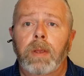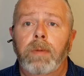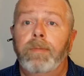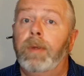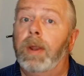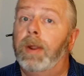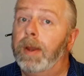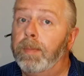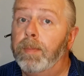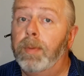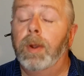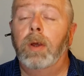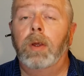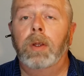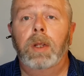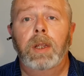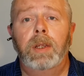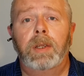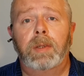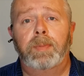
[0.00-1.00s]
Very
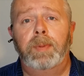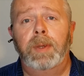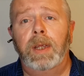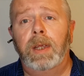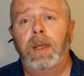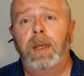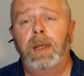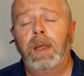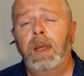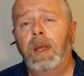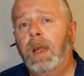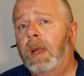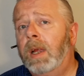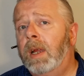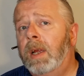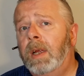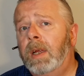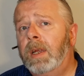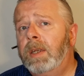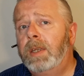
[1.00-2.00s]
broadly speaking,
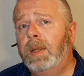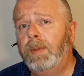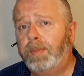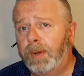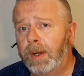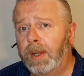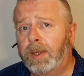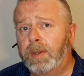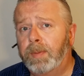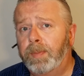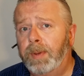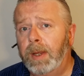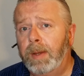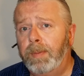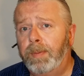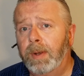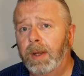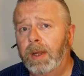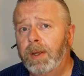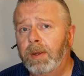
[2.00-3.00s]
depressed
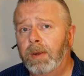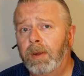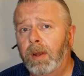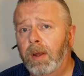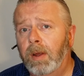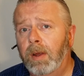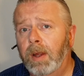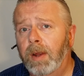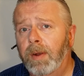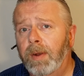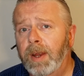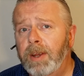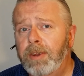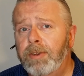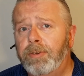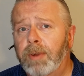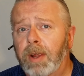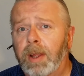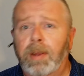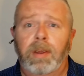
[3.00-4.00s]
people are no longer
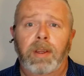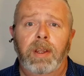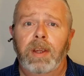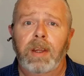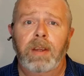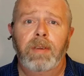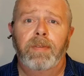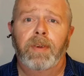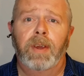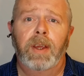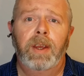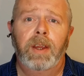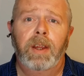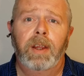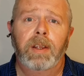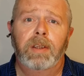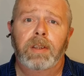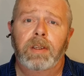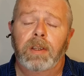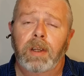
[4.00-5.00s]
interested in finding
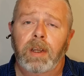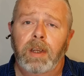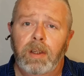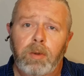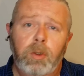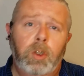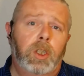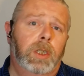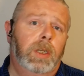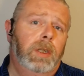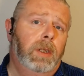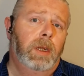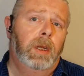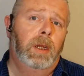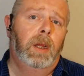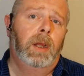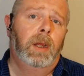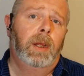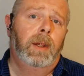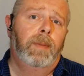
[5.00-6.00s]
a solution.
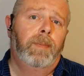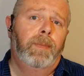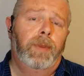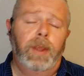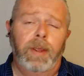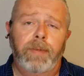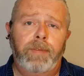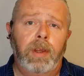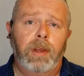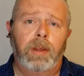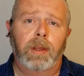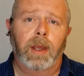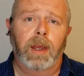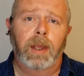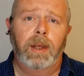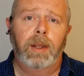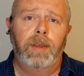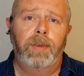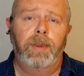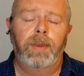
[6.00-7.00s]
They've
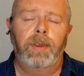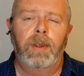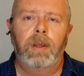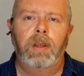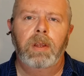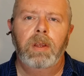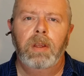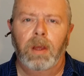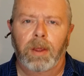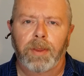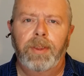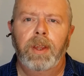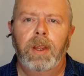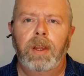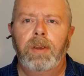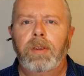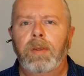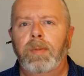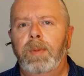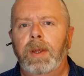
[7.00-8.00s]
decided that there's
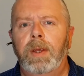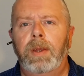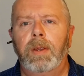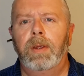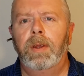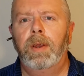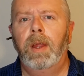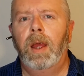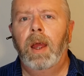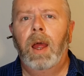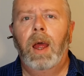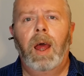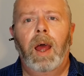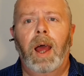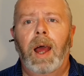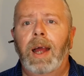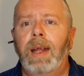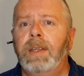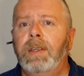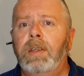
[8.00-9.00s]
nothing to be done,
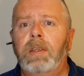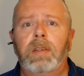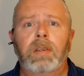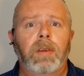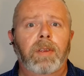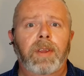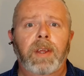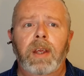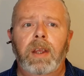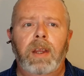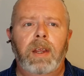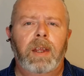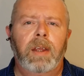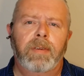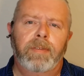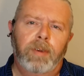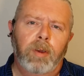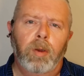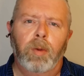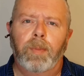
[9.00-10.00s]
and so they
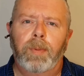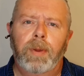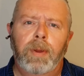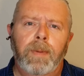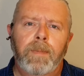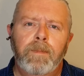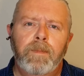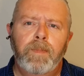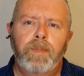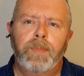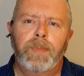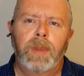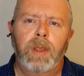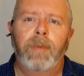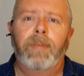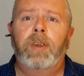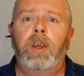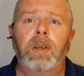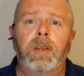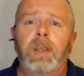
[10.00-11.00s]
give up.
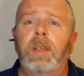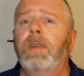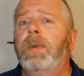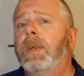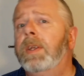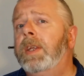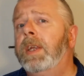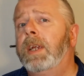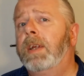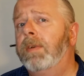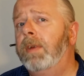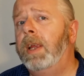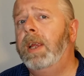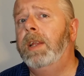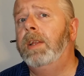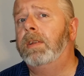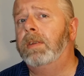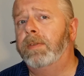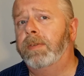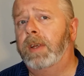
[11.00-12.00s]
Of course, there are
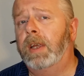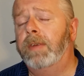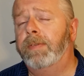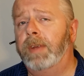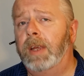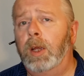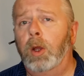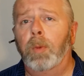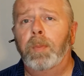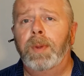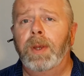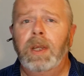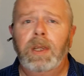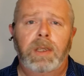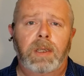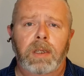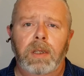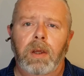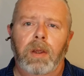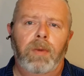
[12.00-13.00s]
degrees of giving up, and
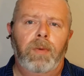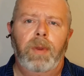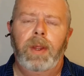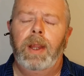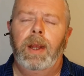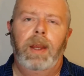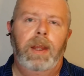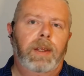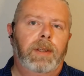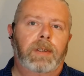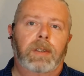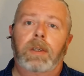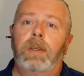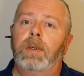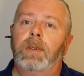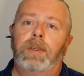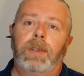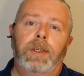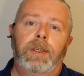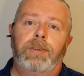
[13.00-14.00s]
it's not really as
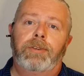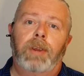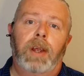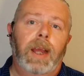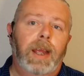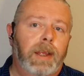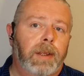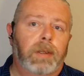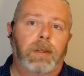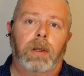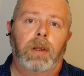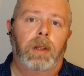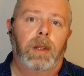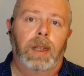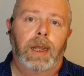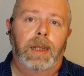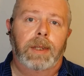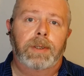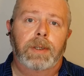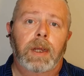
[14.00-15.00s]
cut and dry as all
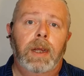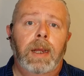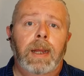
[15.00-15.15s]
that.